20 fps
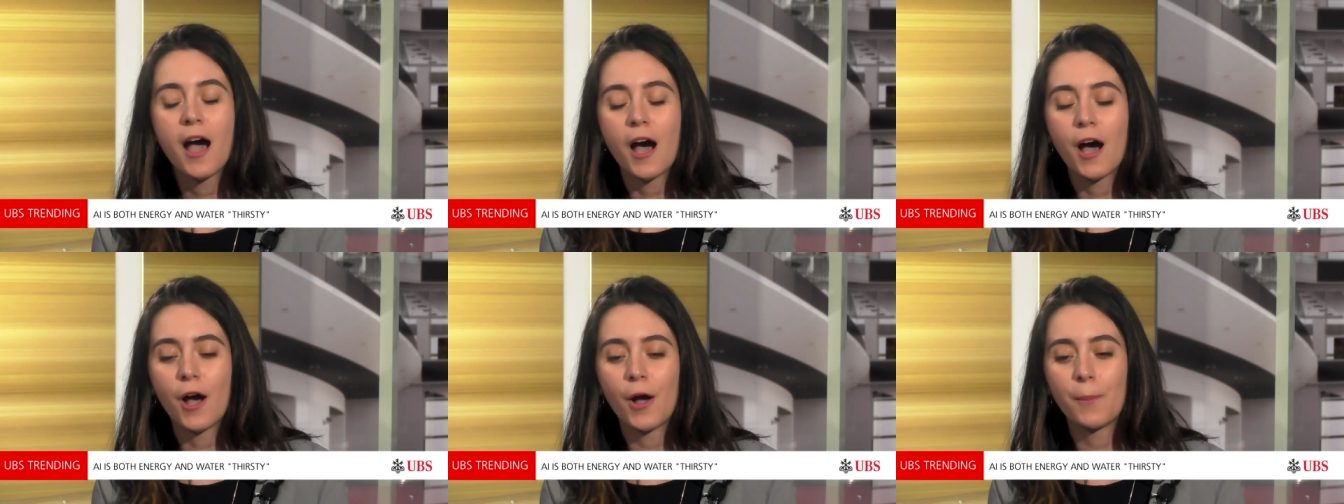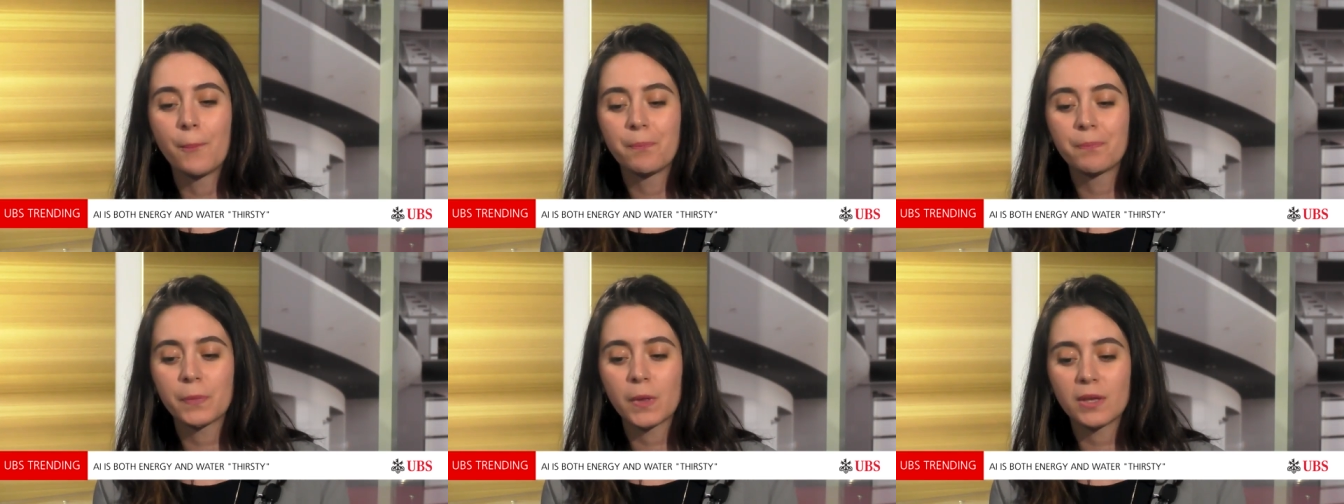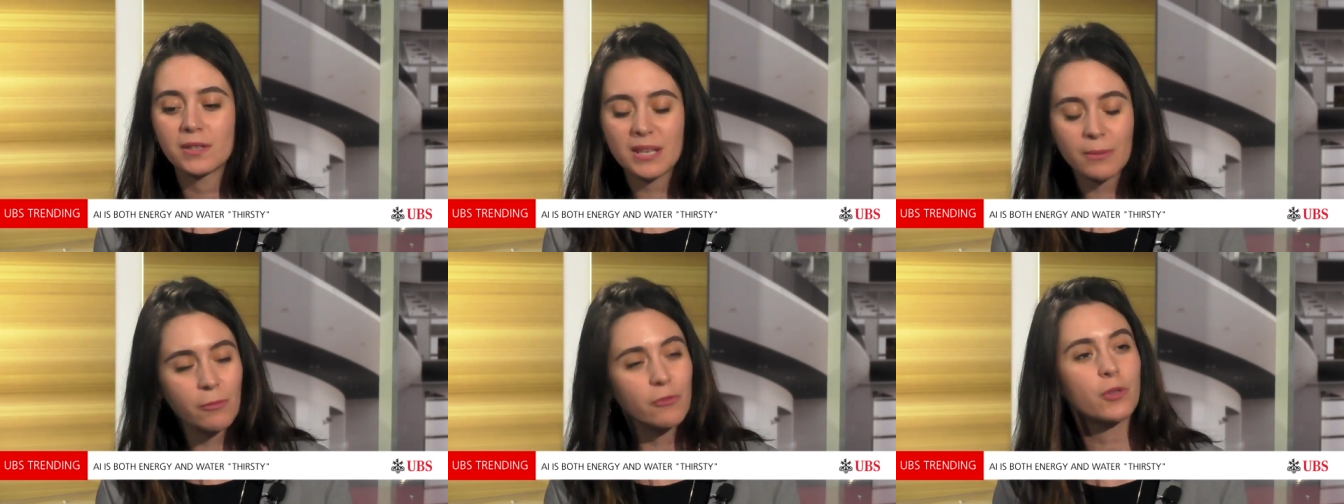Um,
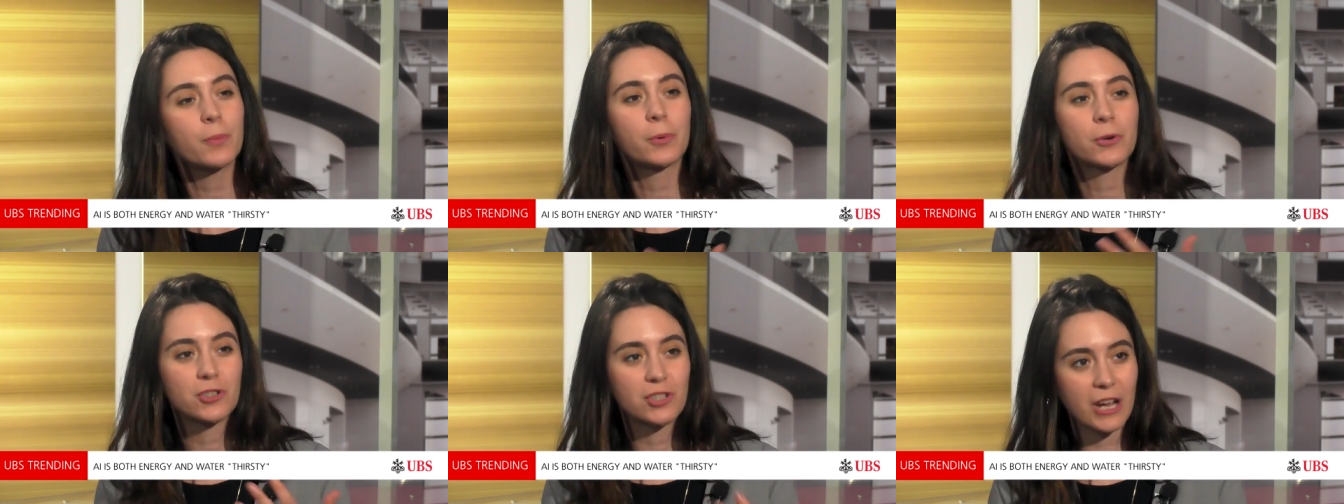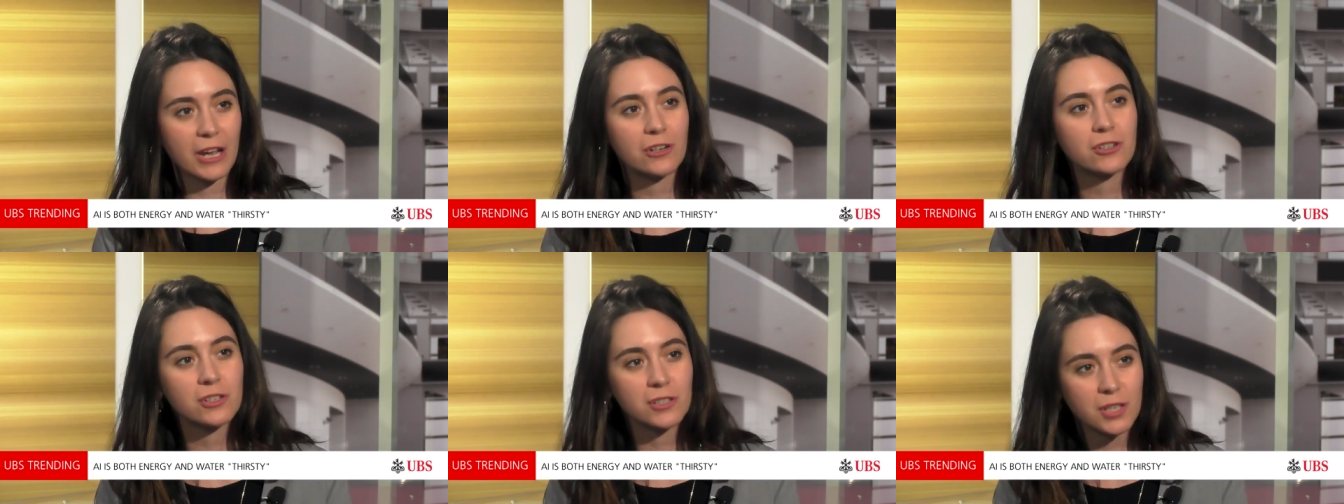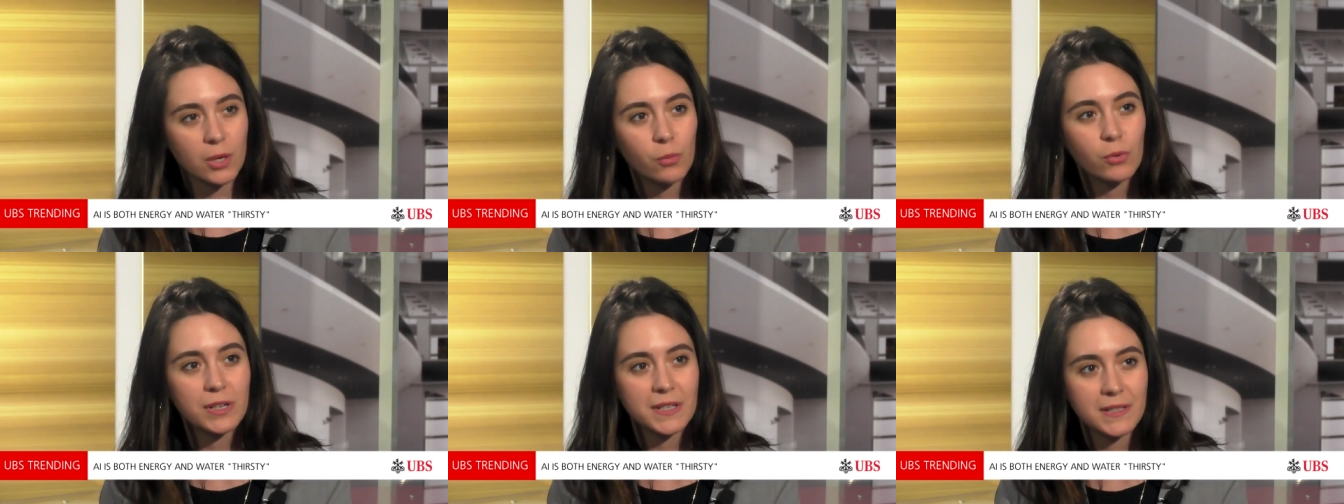some of the projections
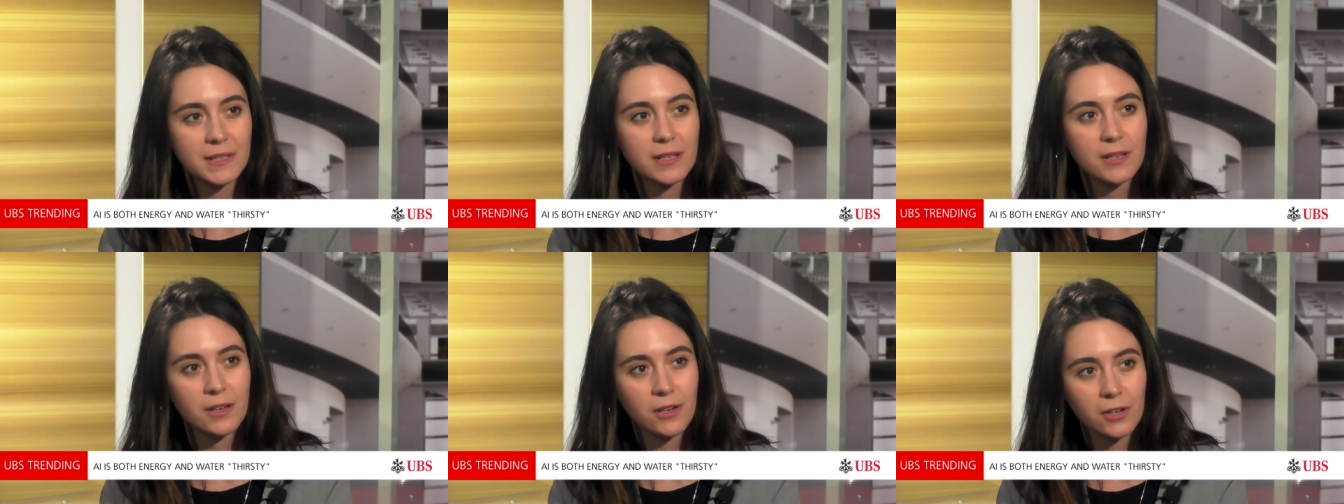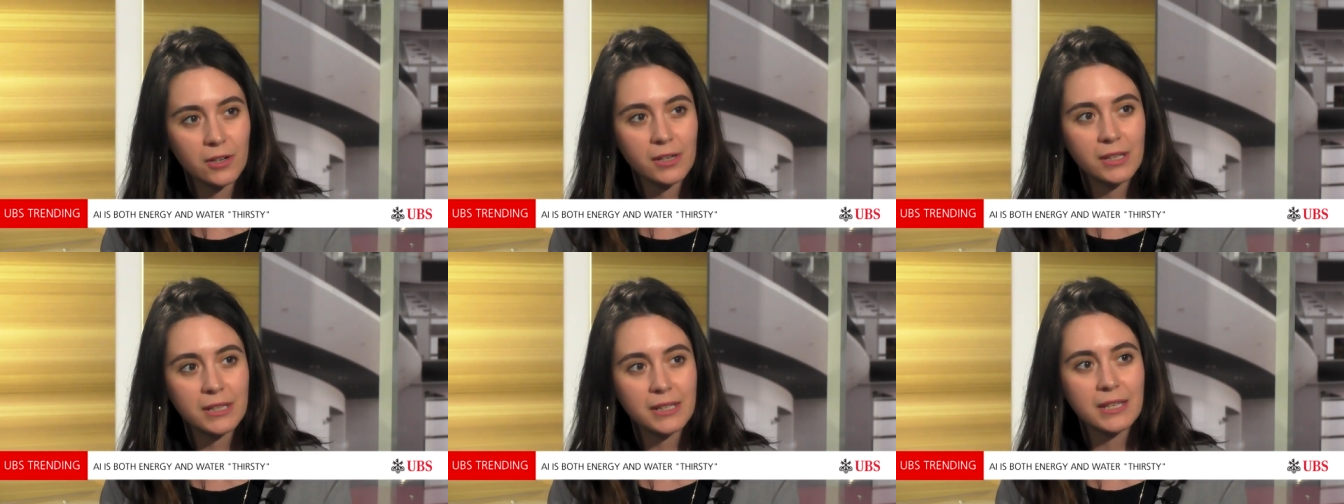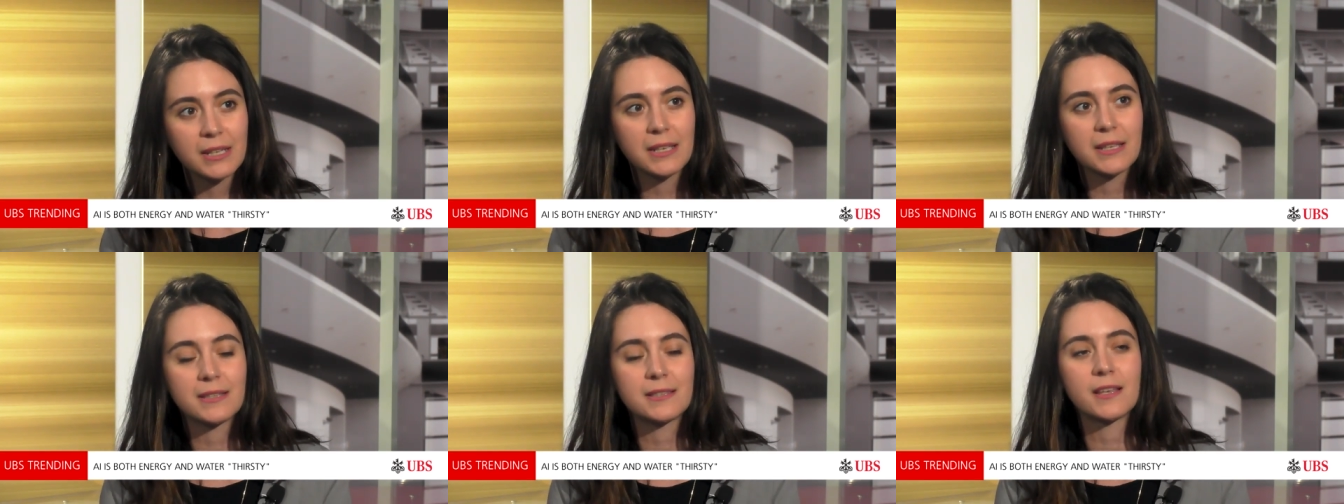that we're seeing currently is